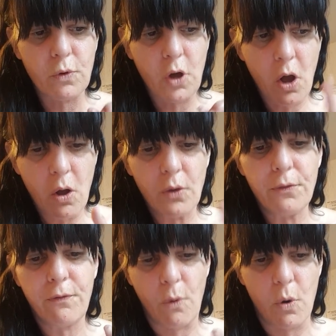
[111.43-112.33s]

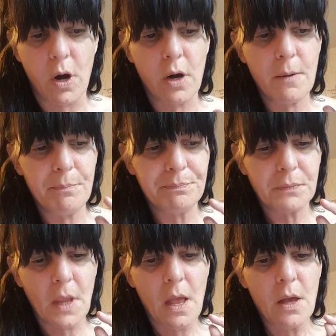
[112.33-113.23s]
called for
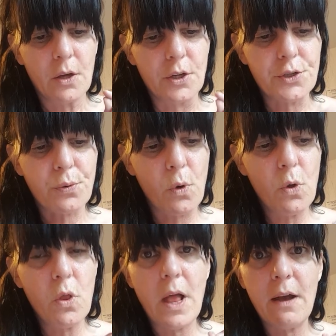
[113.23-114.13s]

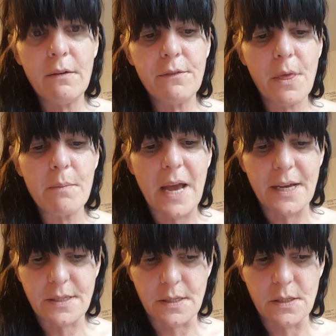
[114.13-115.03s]
control of the
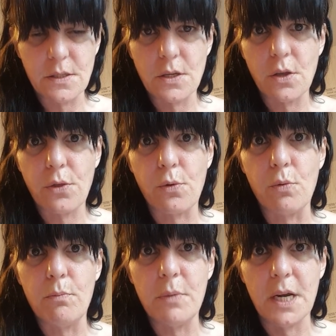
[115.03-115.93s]
masses
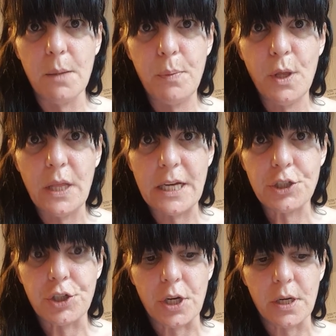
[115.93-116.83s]
through
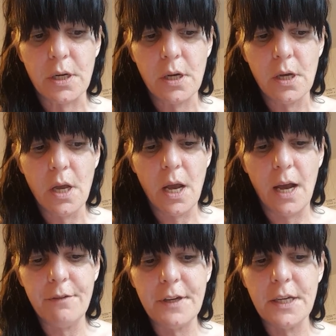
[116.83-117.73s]
manipulation
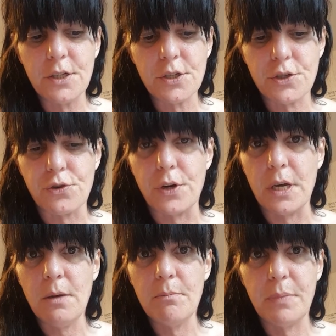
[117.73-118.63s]
of
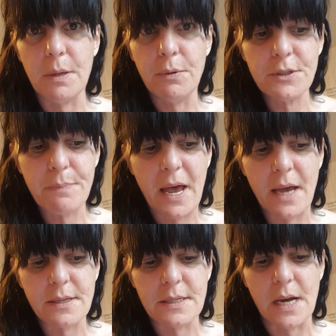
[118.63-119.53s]
industry, people's
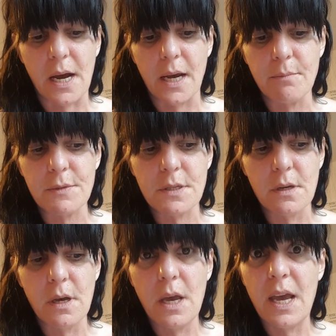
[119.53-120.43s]
pastimes,
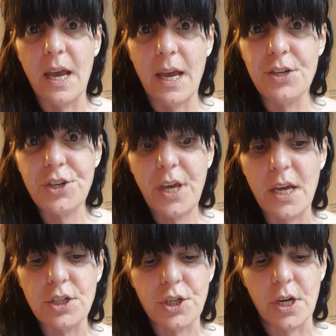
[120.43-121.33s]

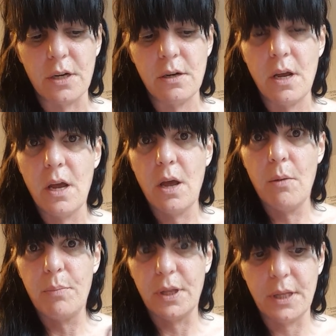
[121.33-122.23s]
education,
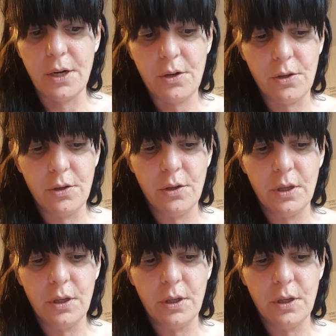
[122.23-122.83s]
political